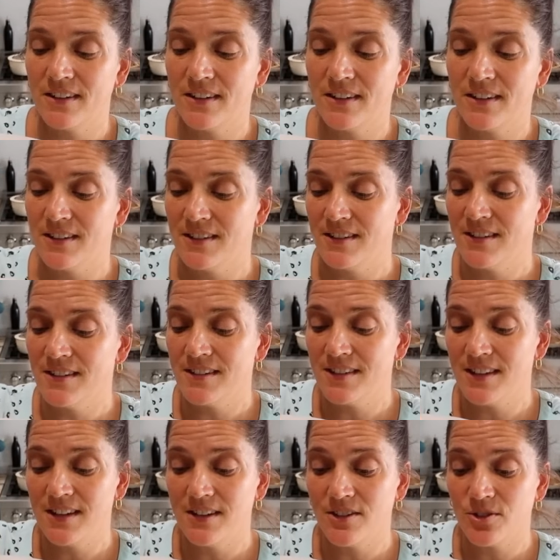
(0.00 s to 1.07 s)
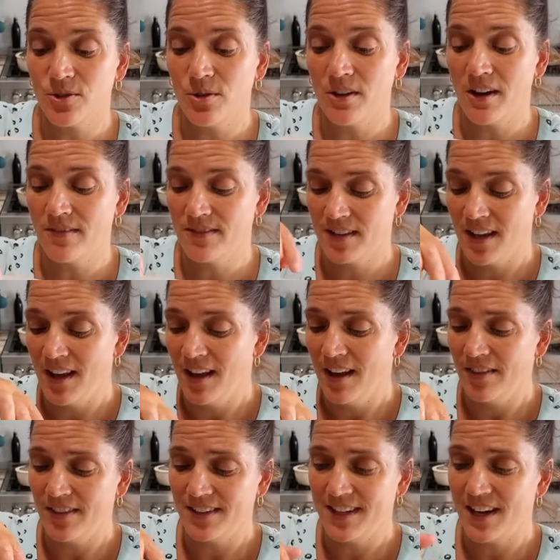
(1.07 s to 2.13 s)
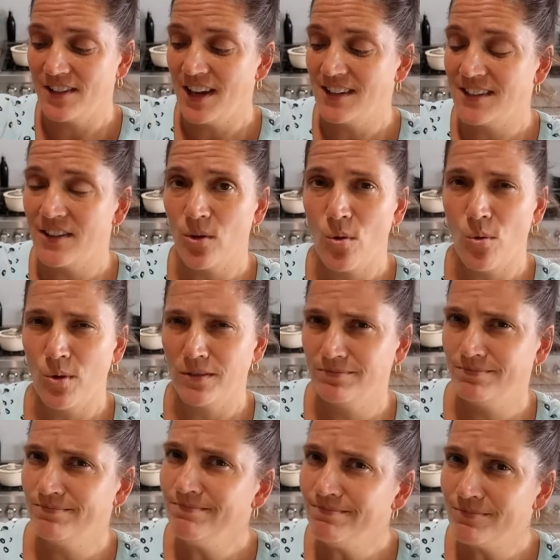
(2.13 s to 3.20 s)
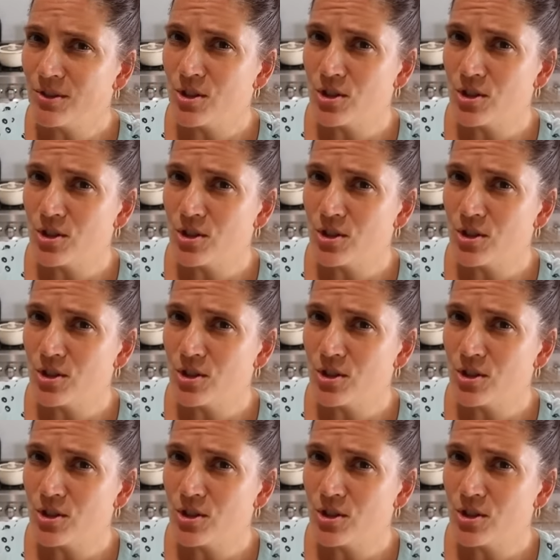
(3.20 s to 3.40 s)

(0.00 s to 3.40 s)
This is the stroganoff, the tater tots, and the corn. Mmm,